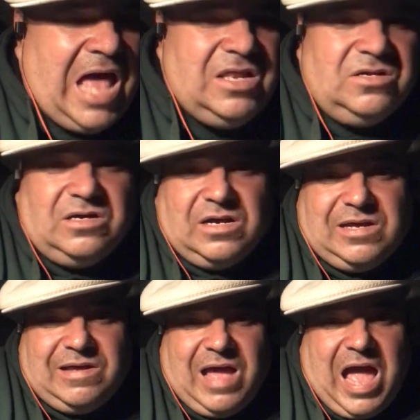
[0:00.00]
look,
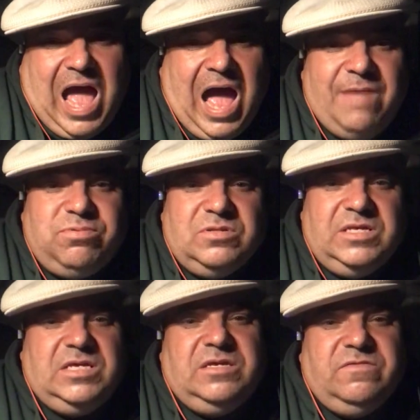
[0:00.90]
I
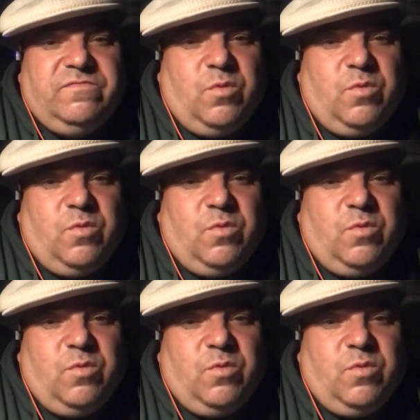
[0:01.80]
believe